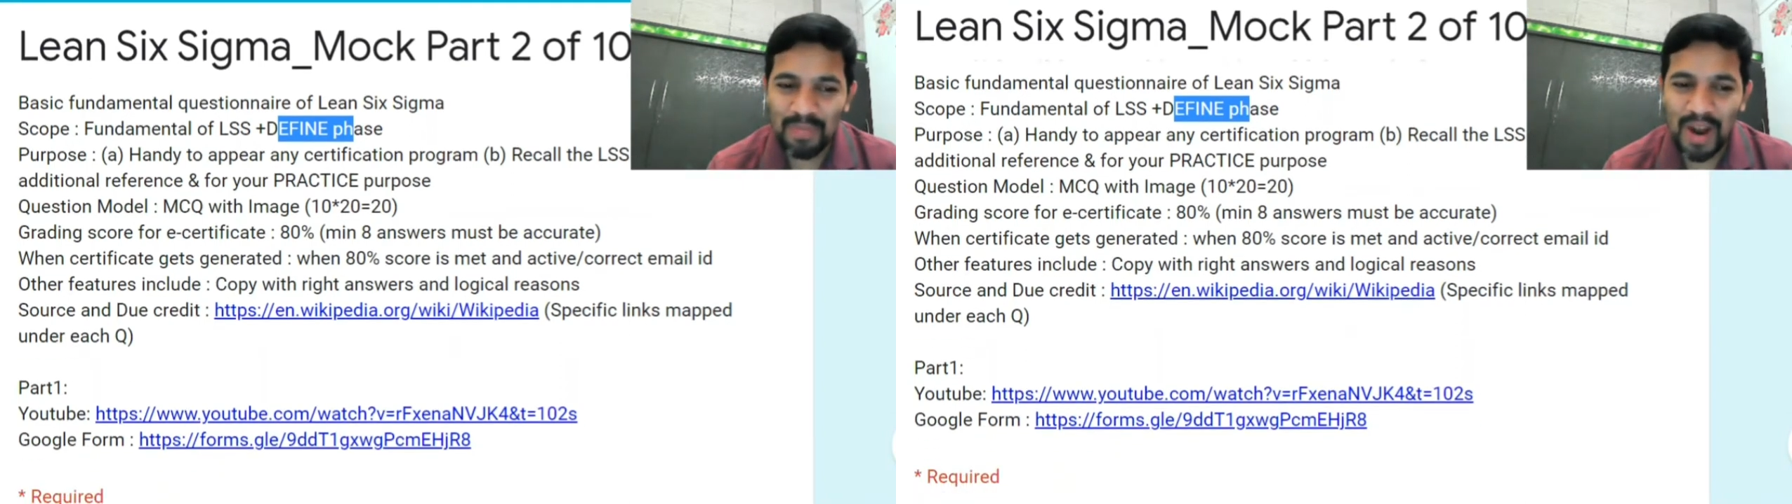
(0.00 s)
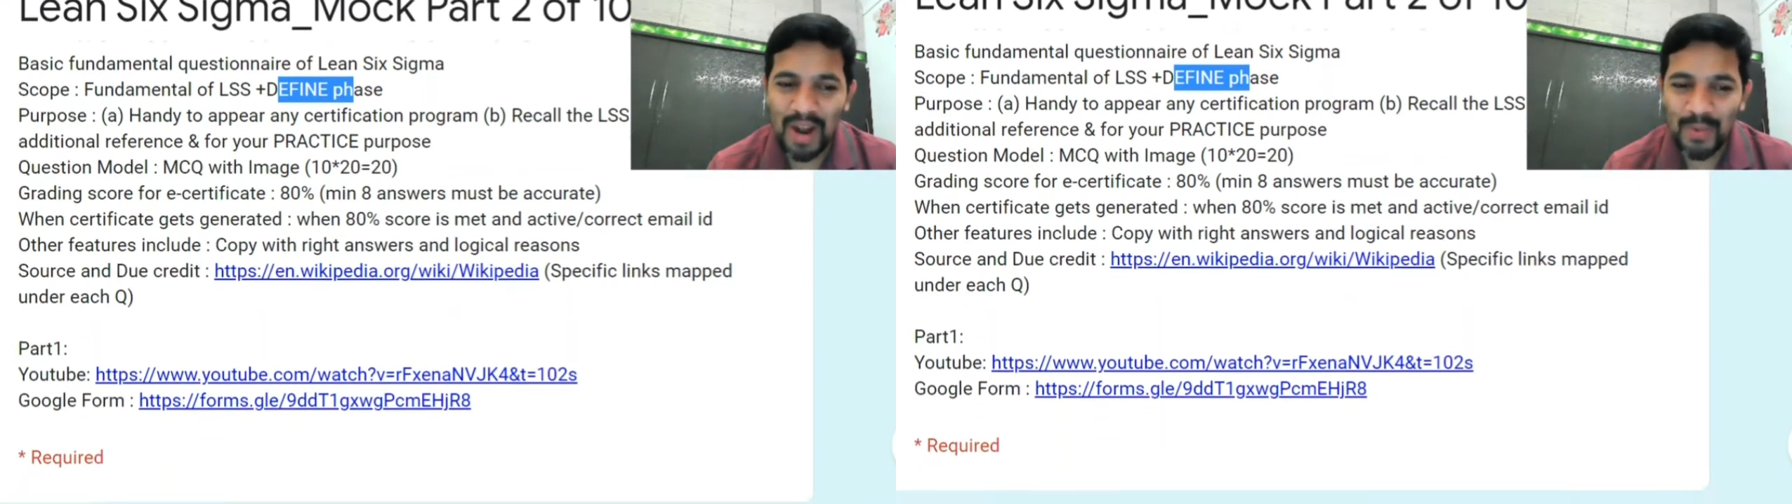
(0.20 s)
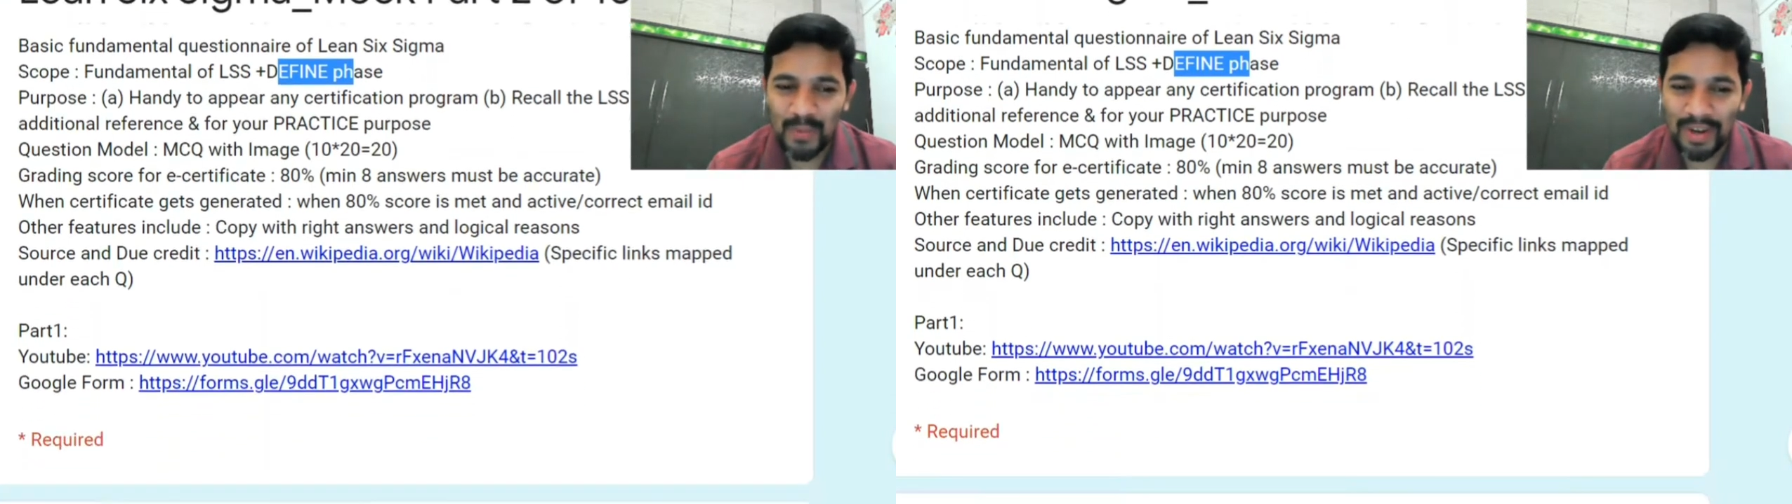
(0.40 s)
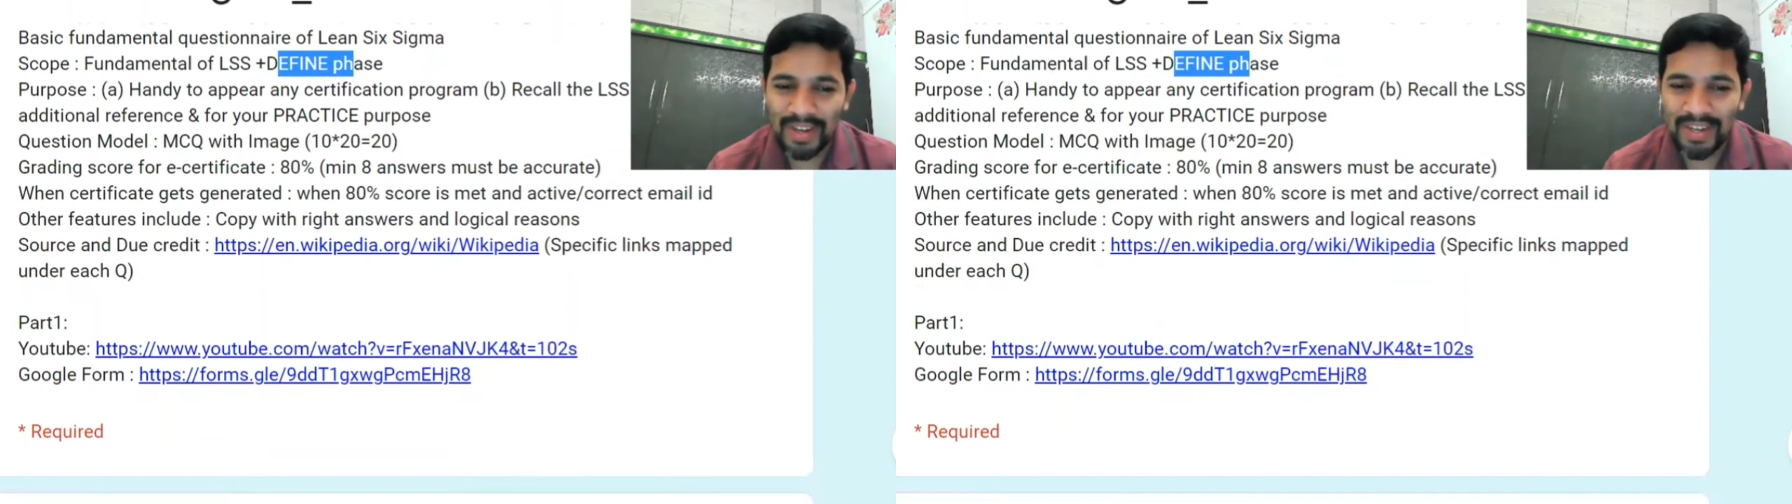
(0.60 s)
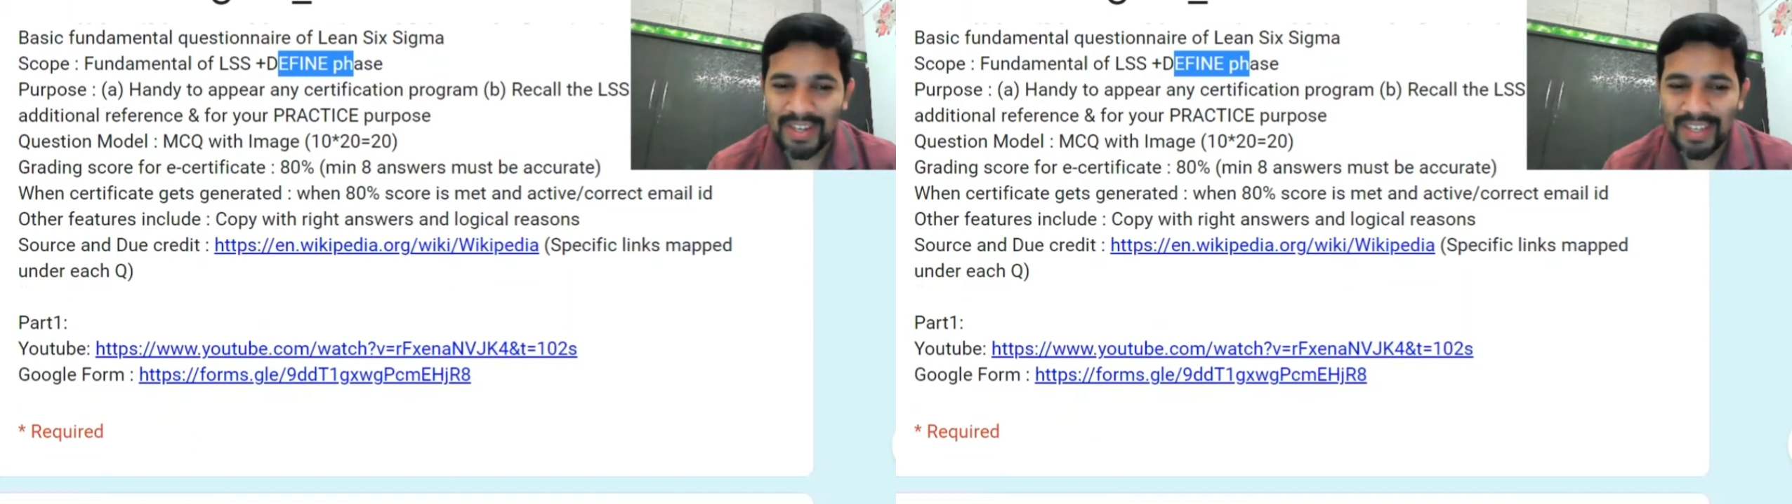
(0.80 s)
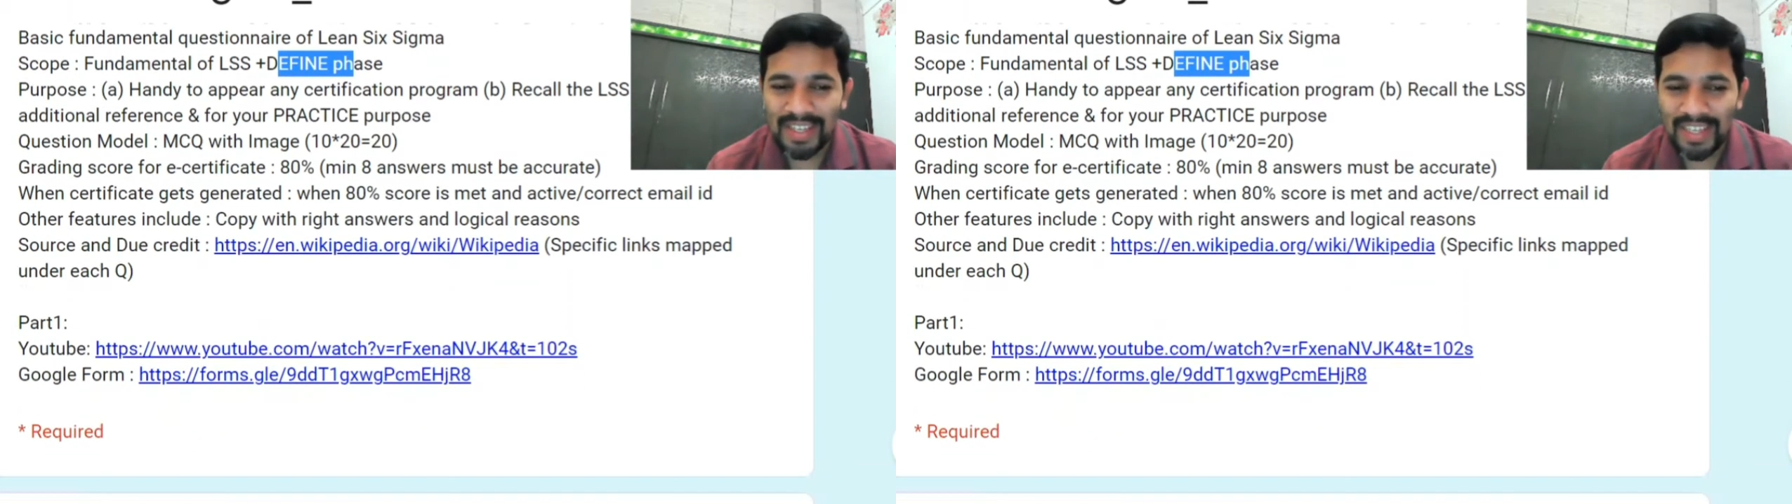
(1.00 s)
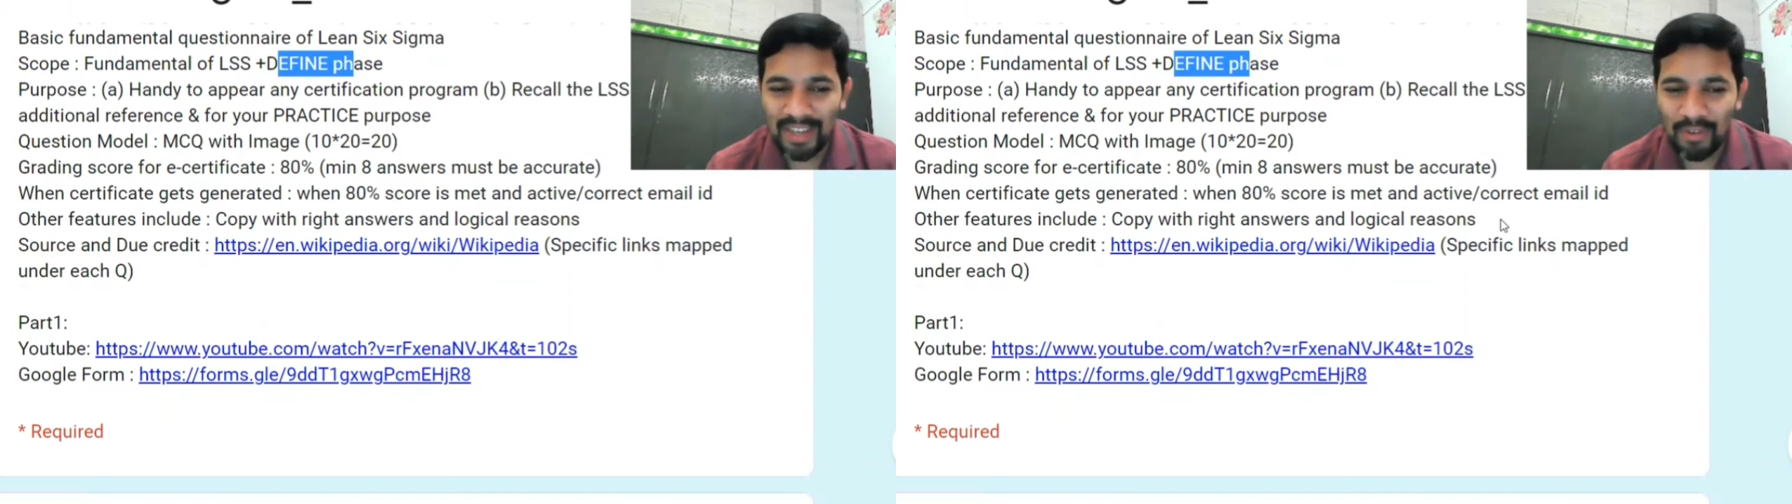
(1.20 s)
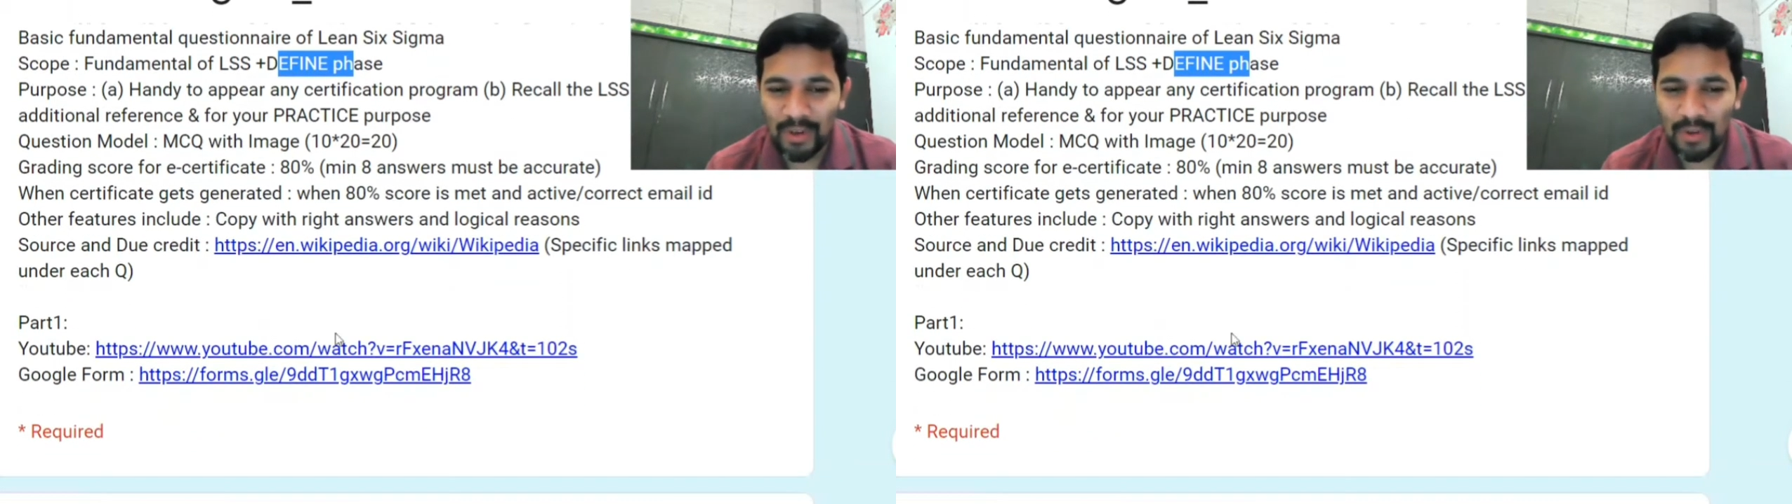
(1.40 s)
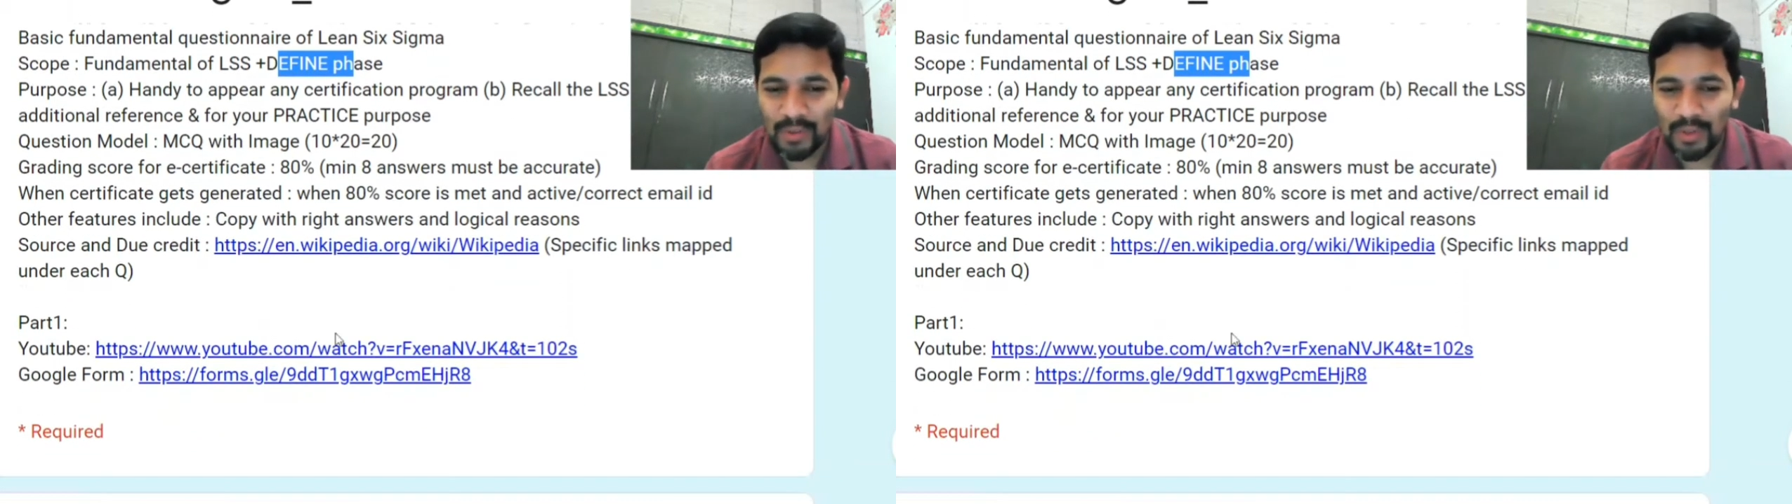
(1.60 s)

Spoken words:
part 1, here we go.